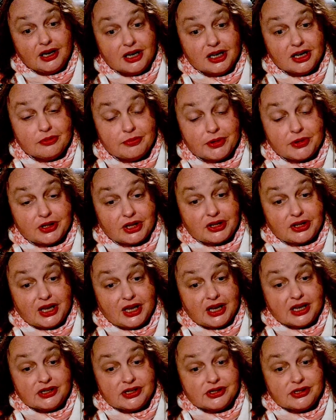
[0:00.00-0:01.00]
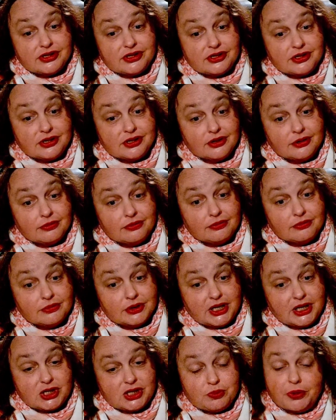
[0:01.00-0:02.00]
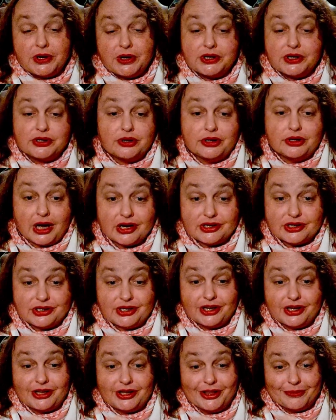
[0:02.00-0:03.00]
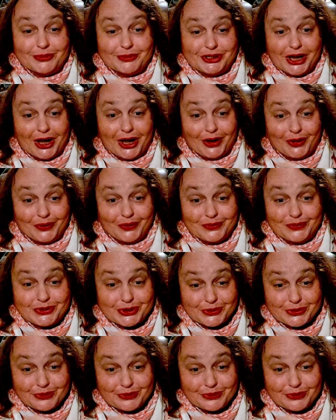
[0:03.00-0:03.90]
But the thing is, these pricks are doxing themselves.